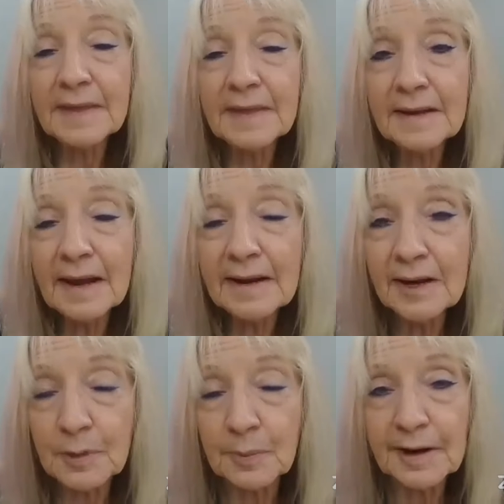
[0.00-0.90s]
thing they need
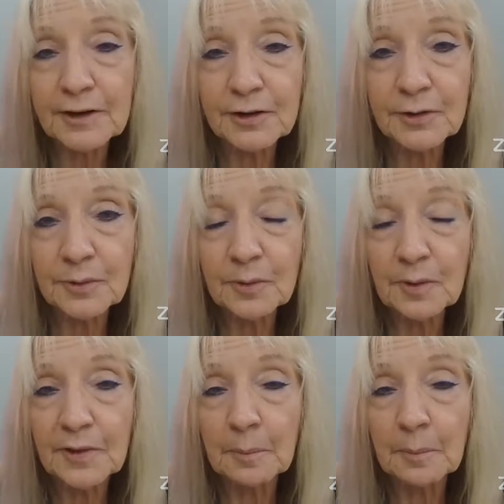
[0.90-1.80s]
to bring to
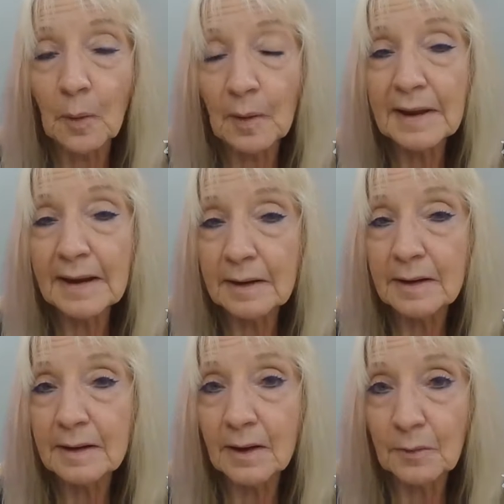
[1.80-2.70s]
the polling
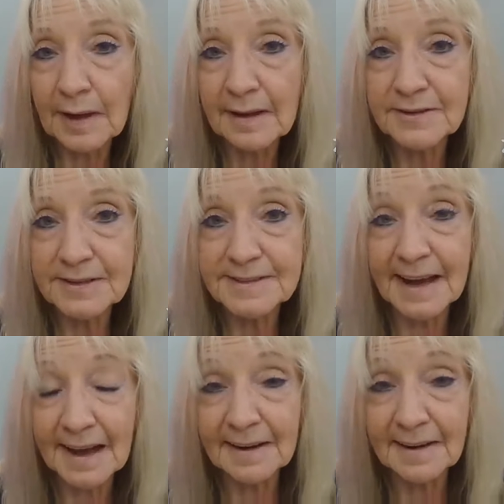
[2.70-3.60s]
locations
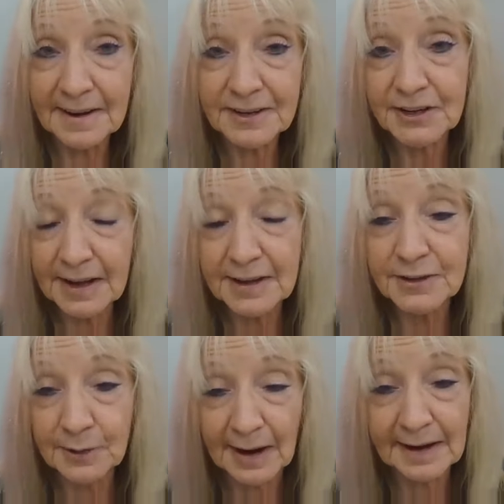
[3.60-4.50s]
on election day is
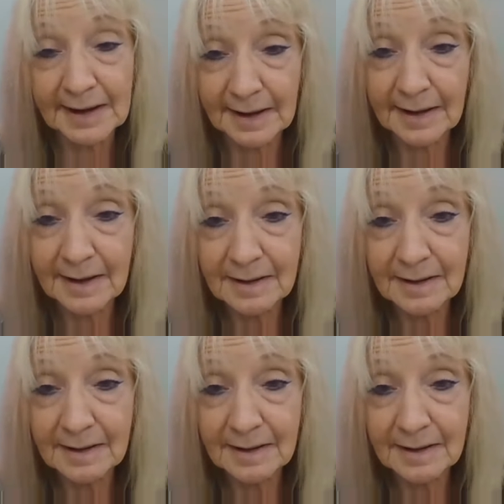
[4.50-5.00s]
their ID.